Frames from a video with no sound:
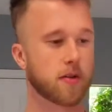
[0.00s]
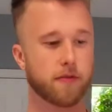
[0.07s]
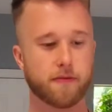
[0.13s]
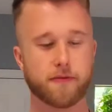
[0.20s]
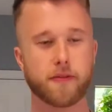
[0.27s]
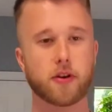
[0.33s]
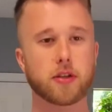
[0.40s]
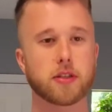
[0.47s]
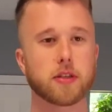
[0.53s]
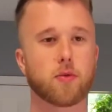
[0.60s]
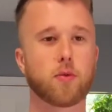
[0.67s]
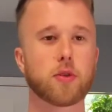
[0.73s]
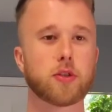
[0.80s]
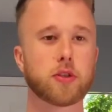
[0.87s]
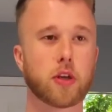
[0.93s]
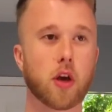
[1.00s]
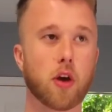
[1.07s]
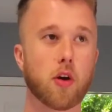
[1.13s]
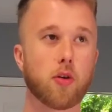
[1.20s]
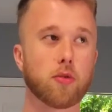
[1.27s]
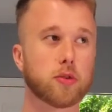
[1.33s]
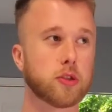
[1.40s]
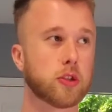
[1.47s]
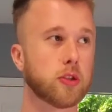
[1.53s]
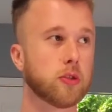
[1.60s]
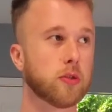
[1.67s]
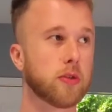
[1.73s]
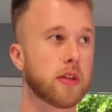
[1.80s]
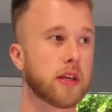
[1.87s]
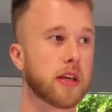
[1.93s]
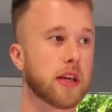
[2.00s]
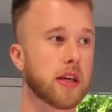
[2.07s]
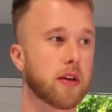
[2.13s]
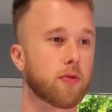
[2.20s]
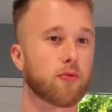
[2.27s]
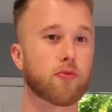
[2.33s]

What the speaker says: first, let's go to the